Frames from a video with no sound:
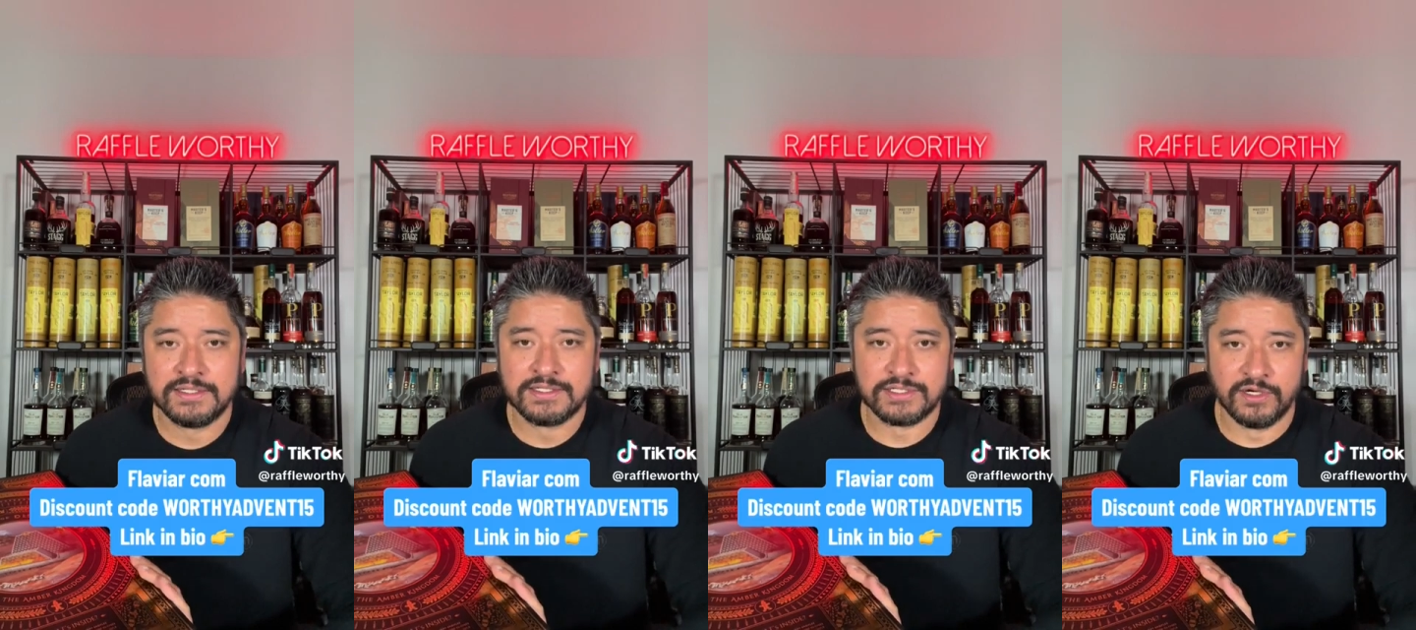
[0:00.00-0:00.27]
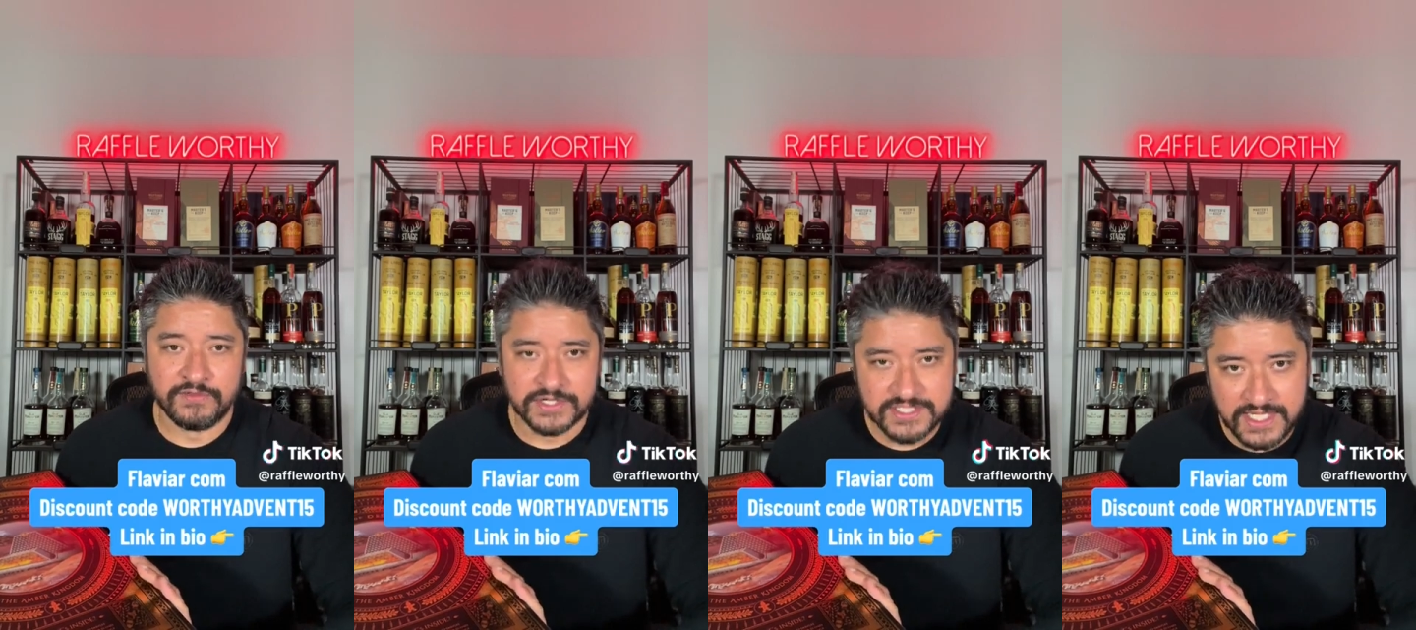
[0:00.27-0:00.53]
So
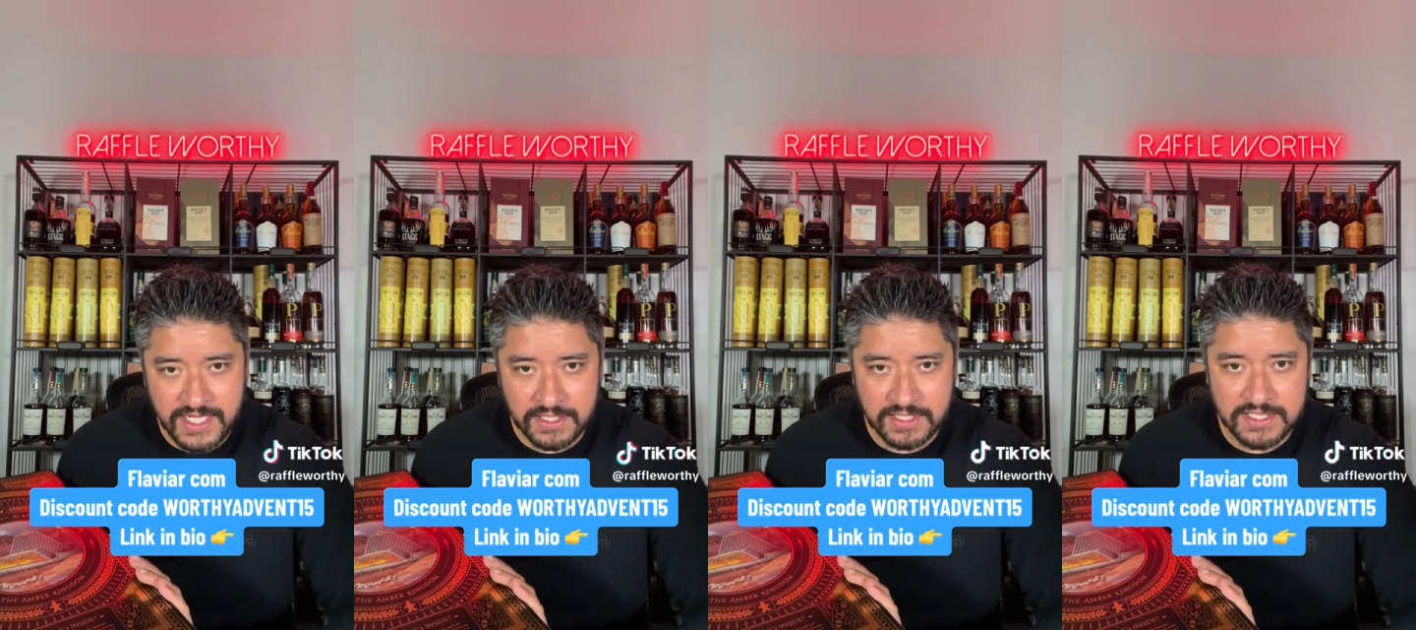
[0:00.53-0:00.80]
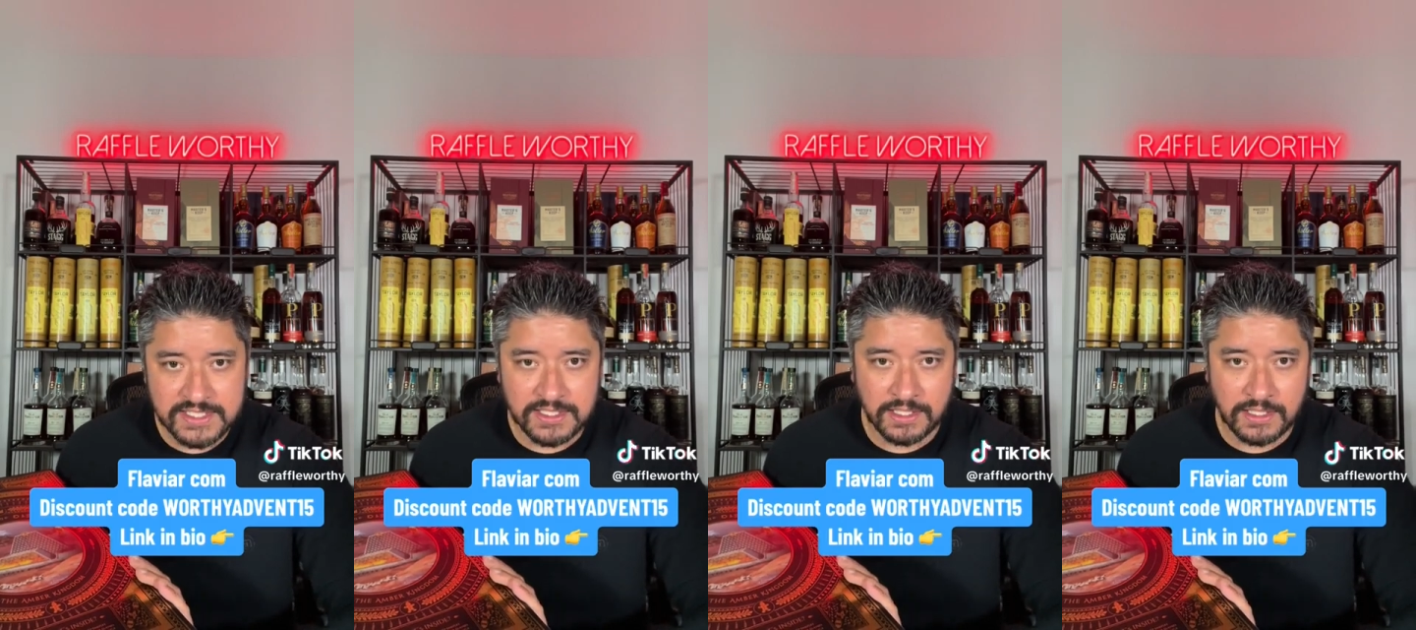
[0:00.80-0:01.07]
if you're seeing
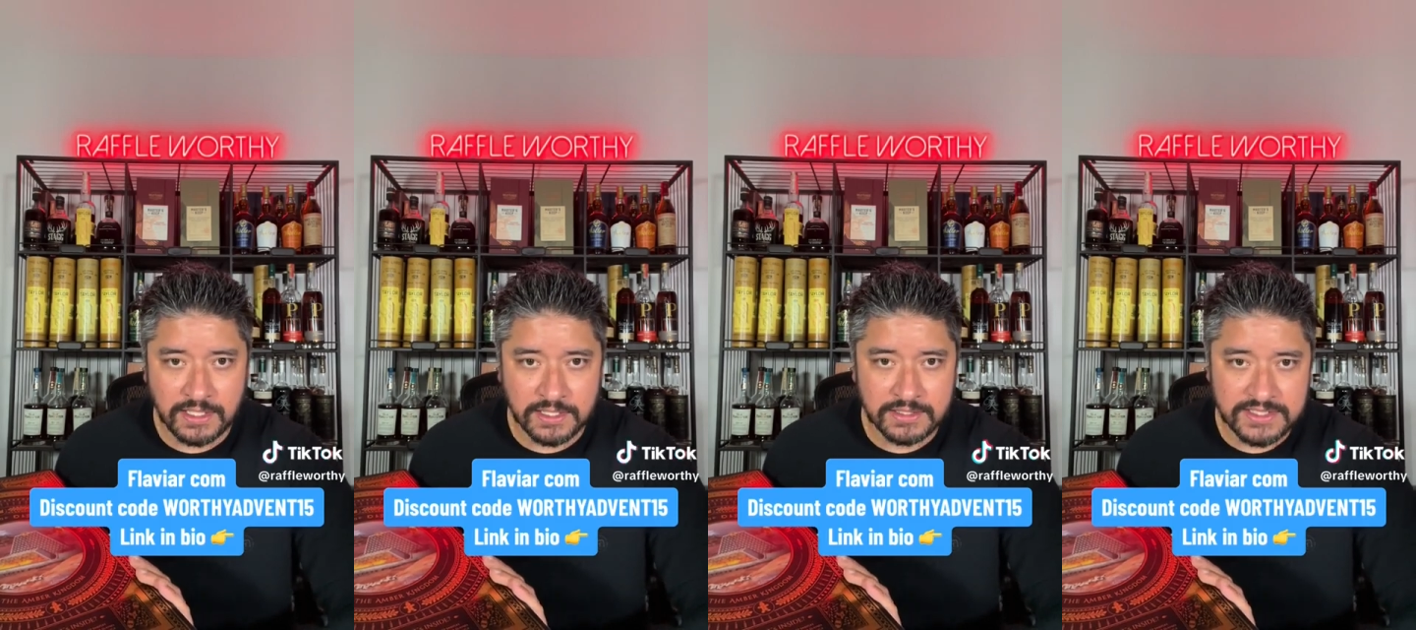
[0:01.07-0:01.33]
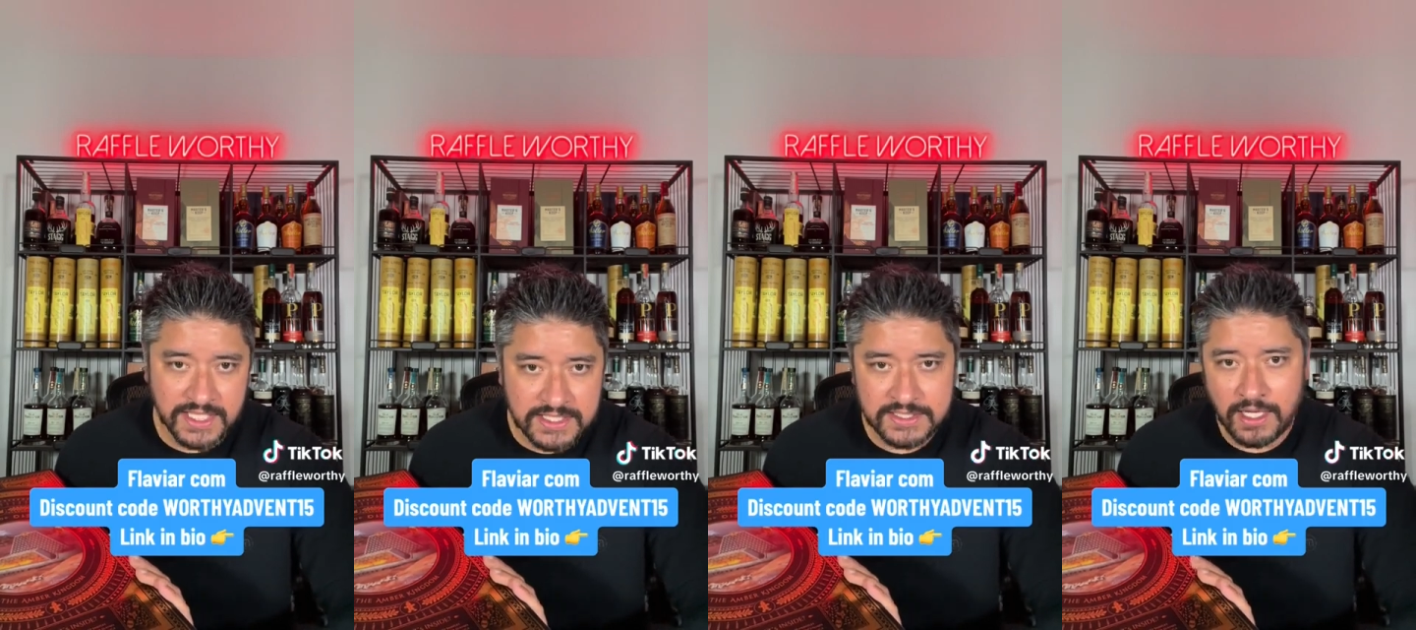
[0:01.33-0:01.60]
this on
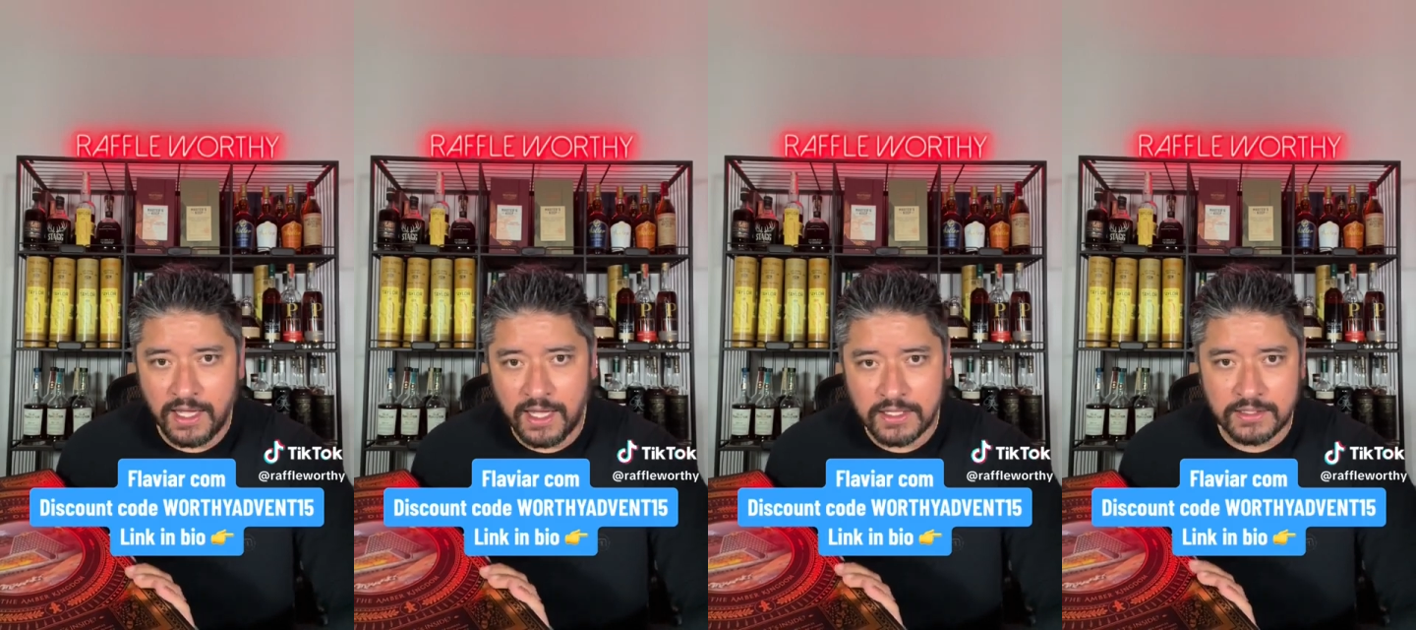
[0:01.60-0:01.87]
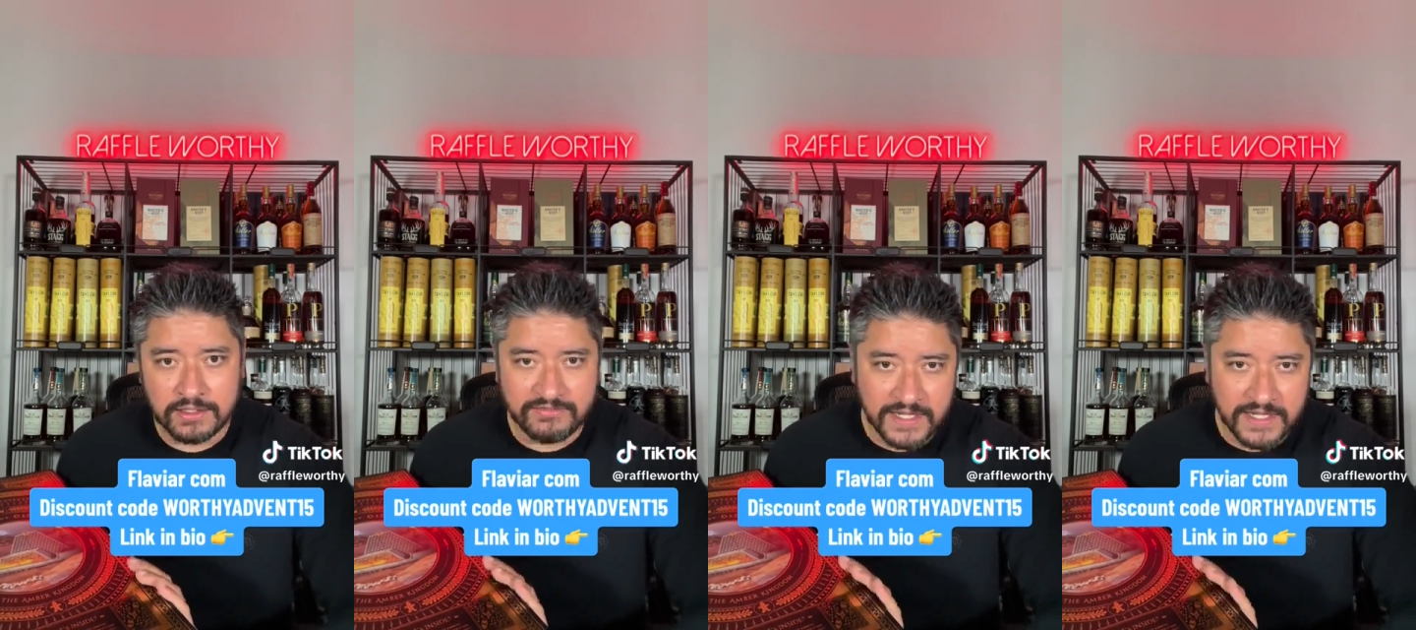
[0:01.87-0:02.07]
TikTok or